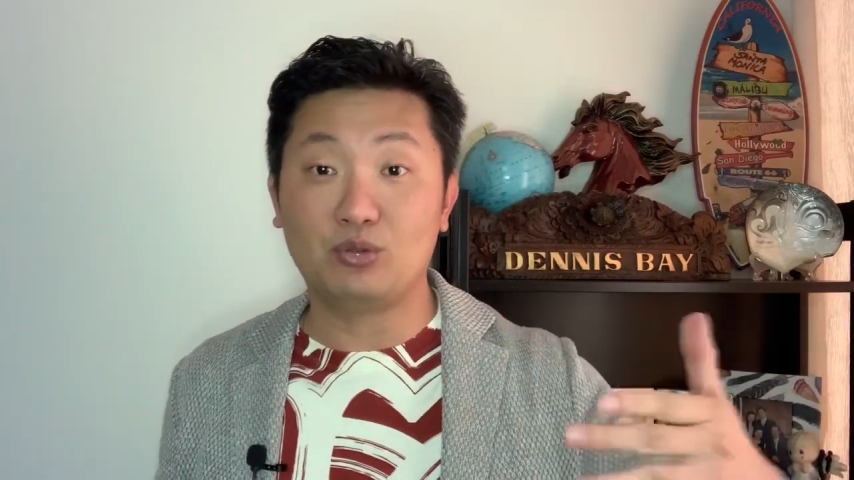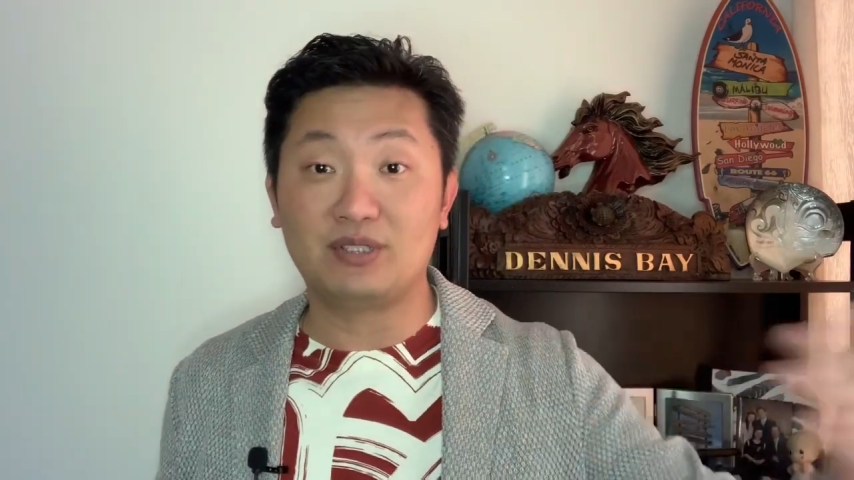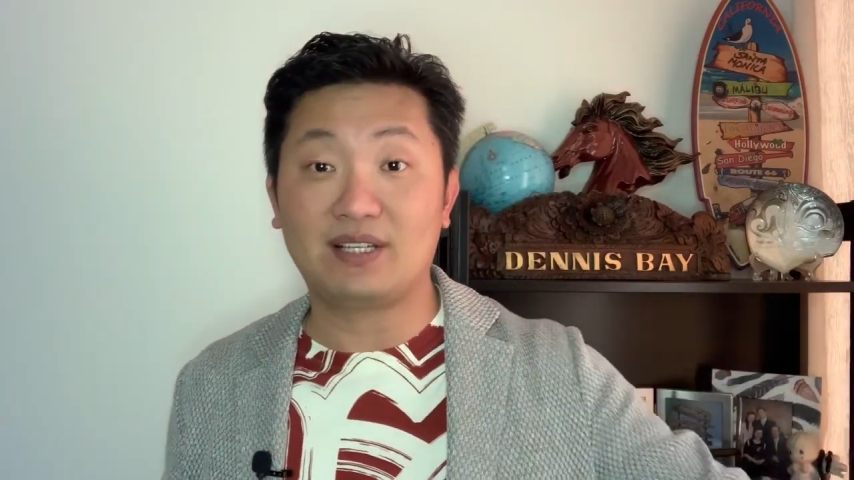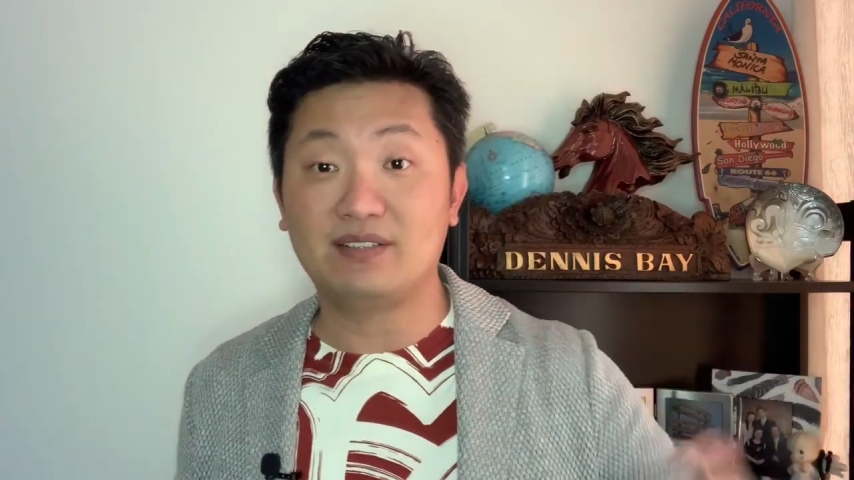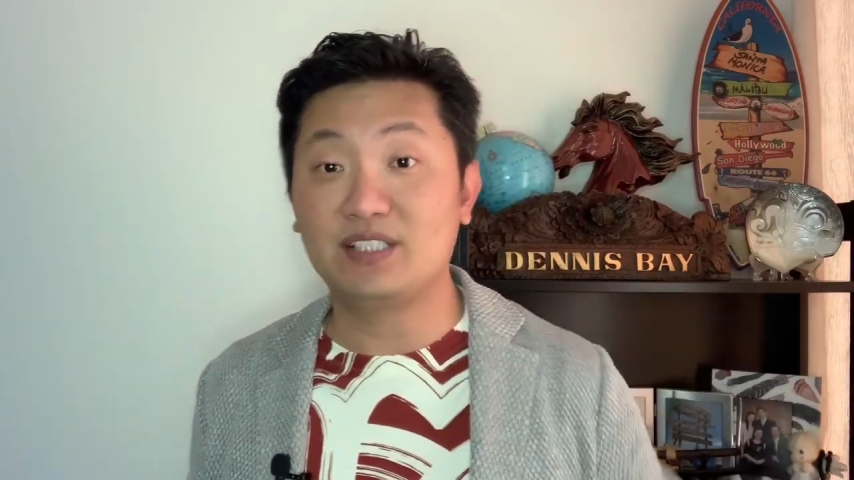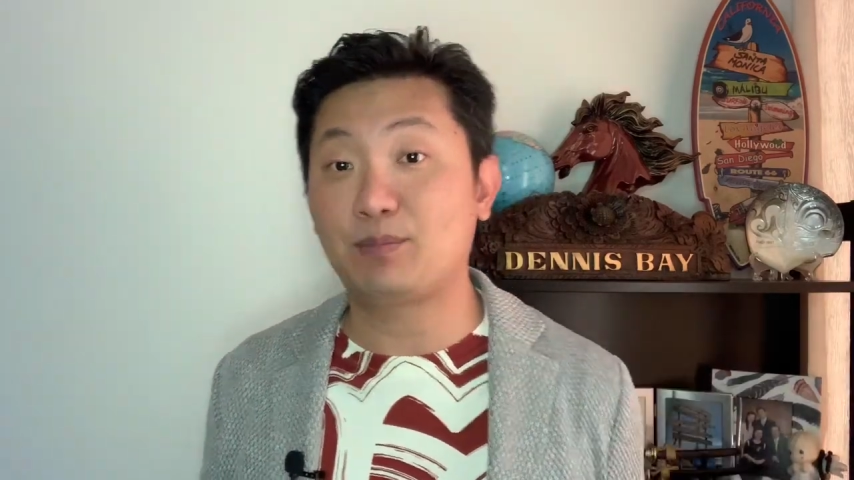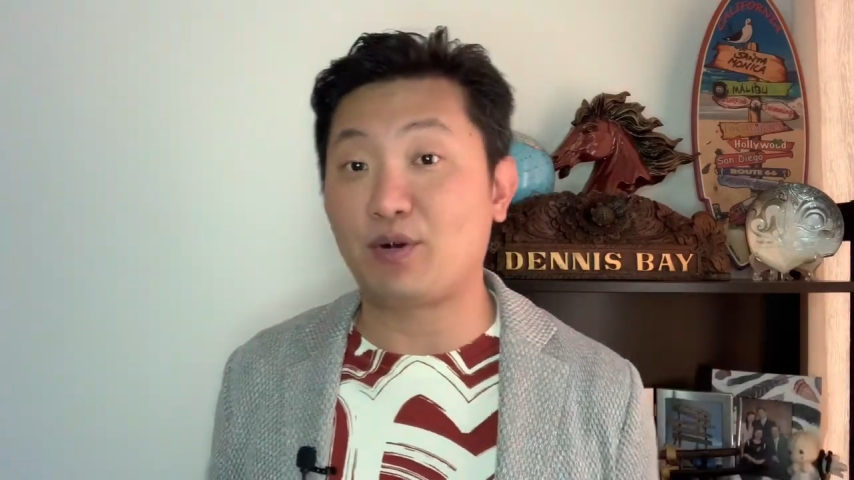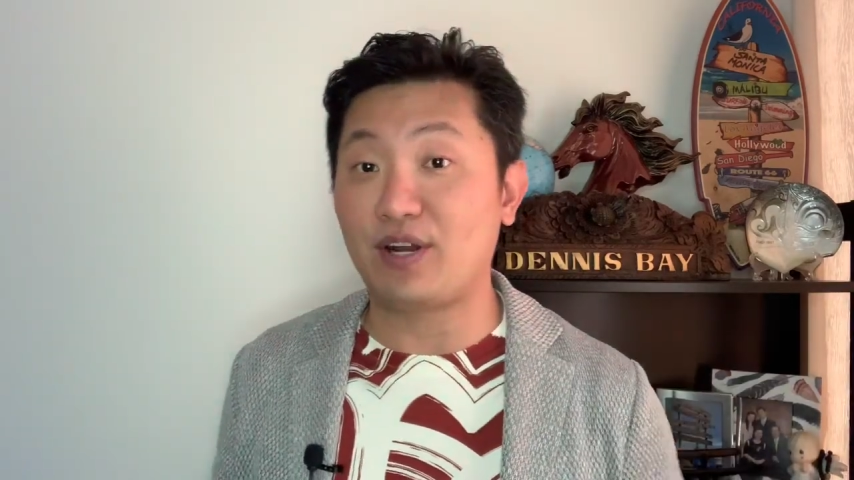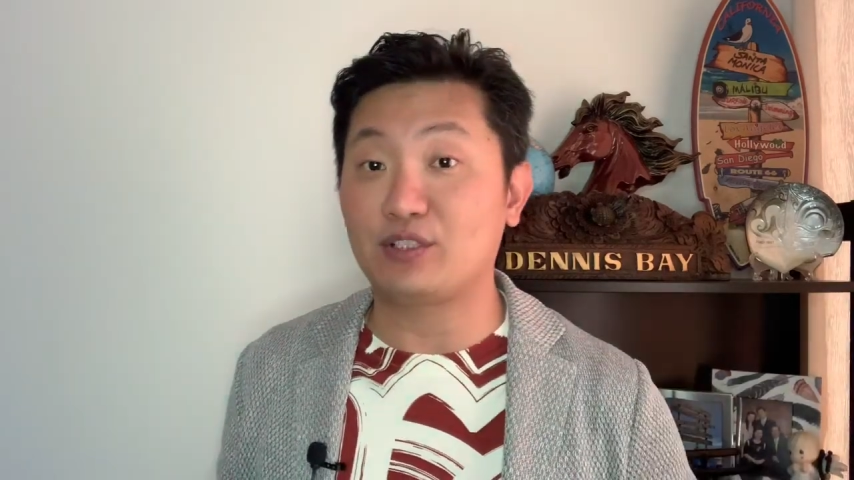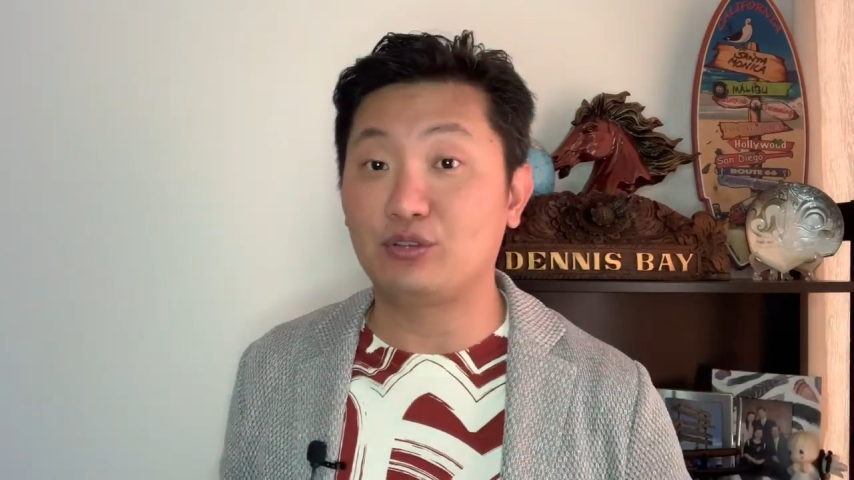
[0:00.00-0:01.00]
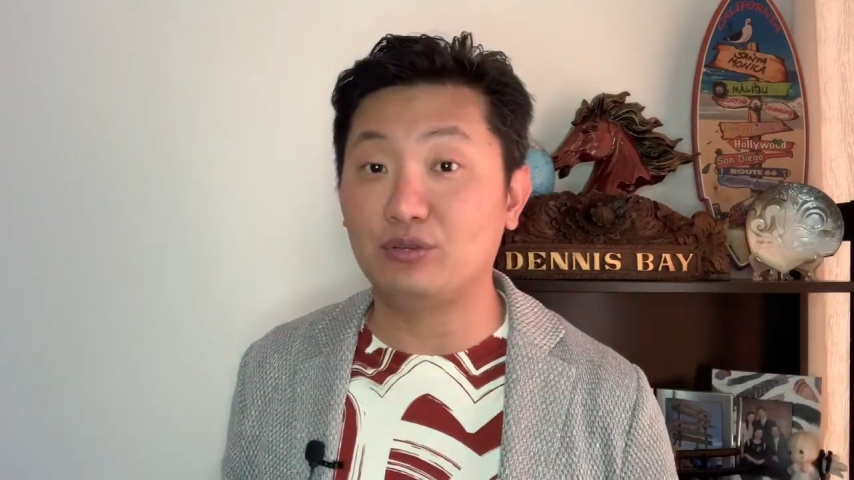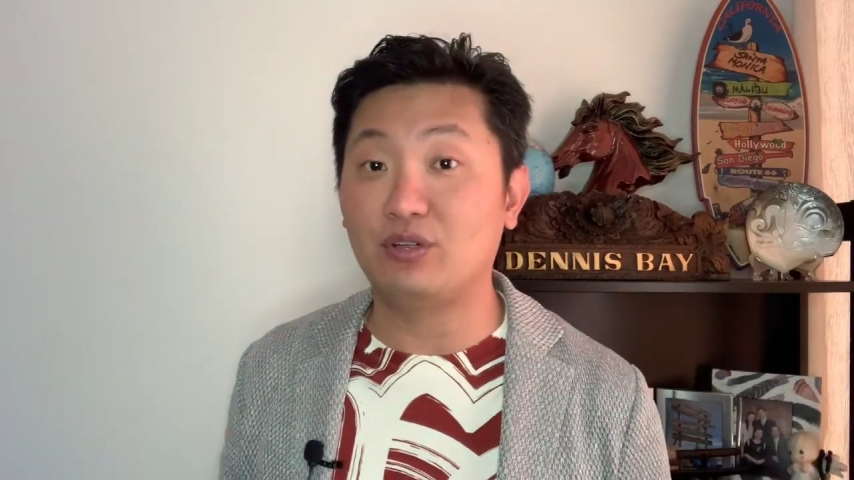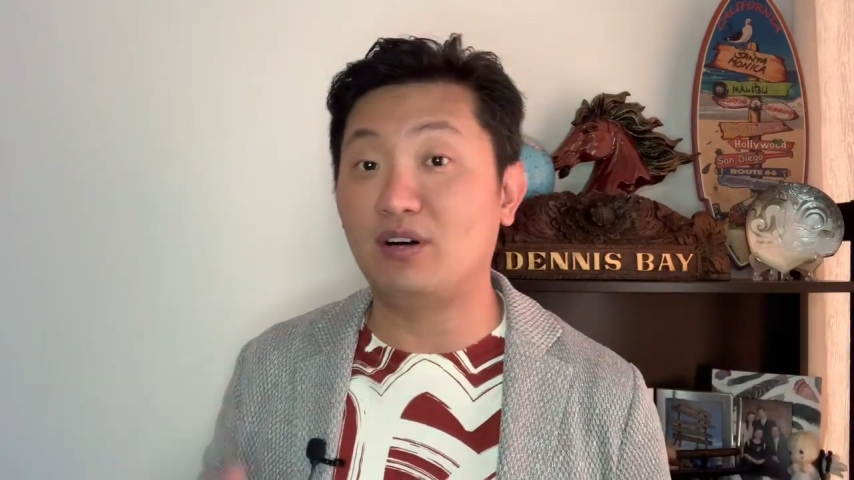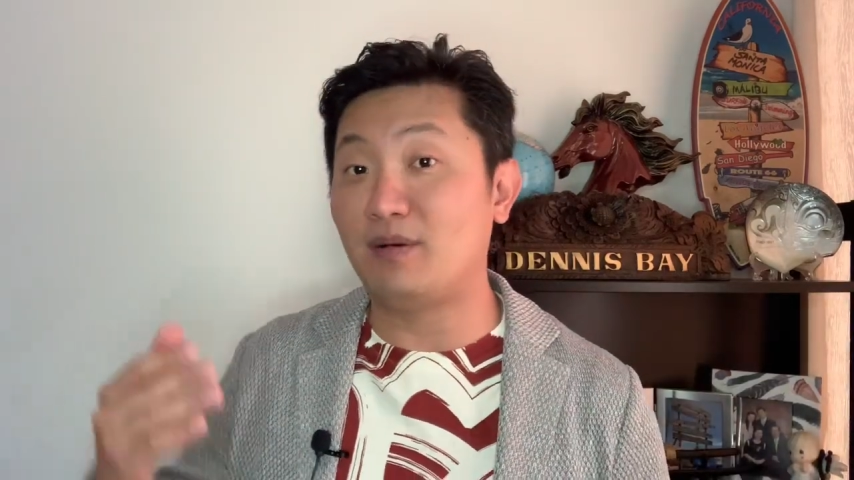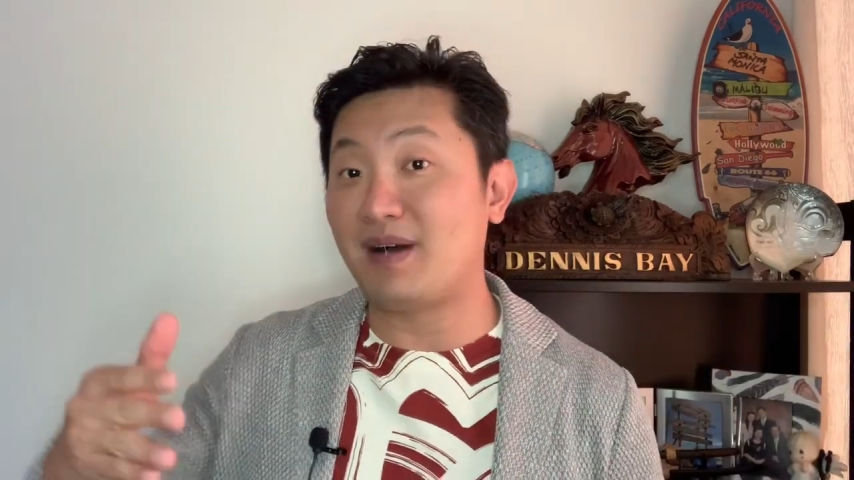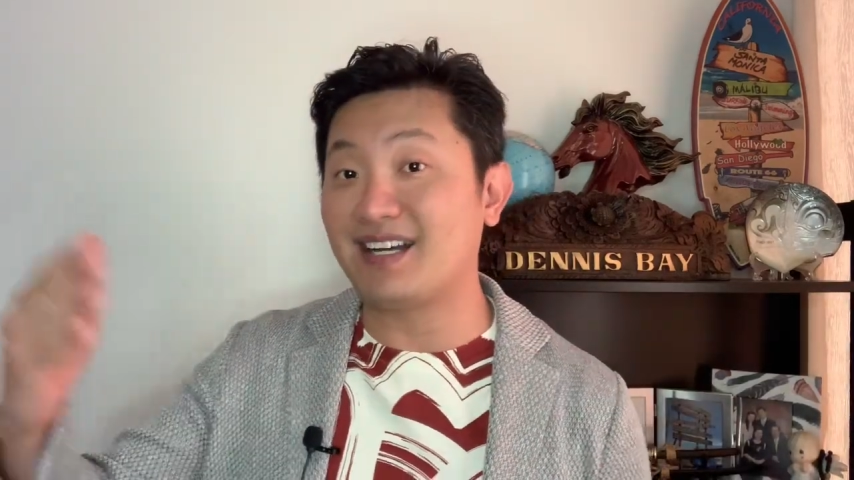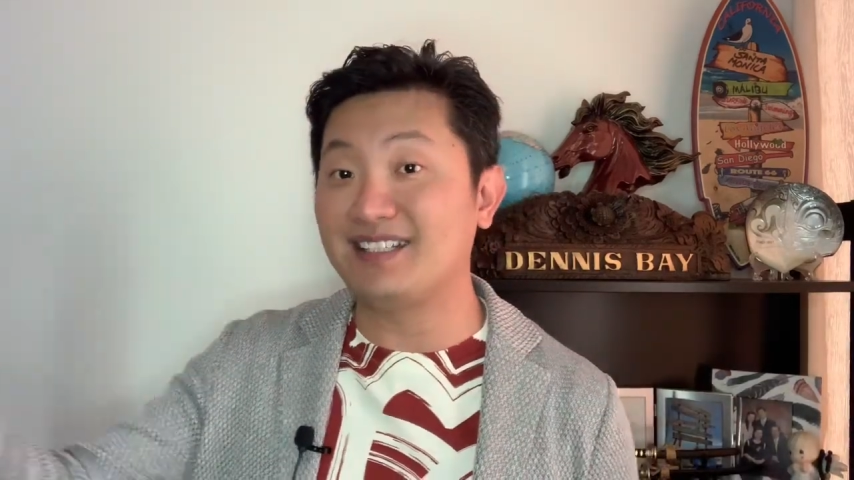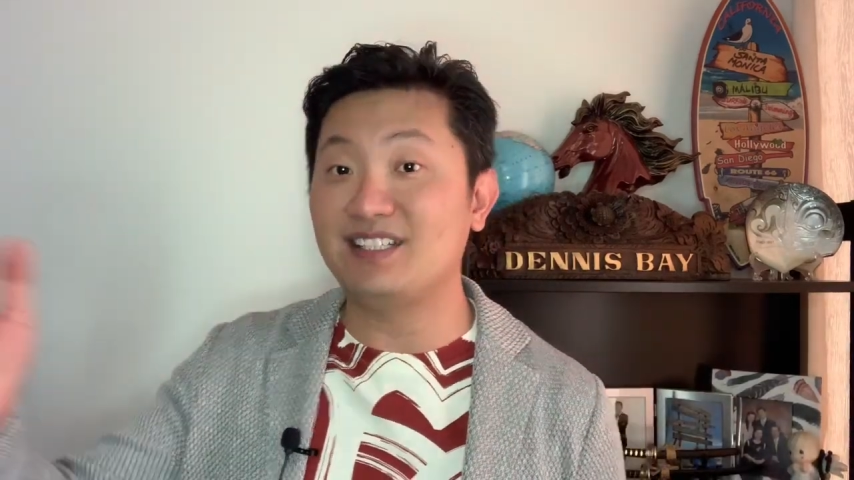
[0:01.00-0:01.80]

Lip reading: to sell this product to or market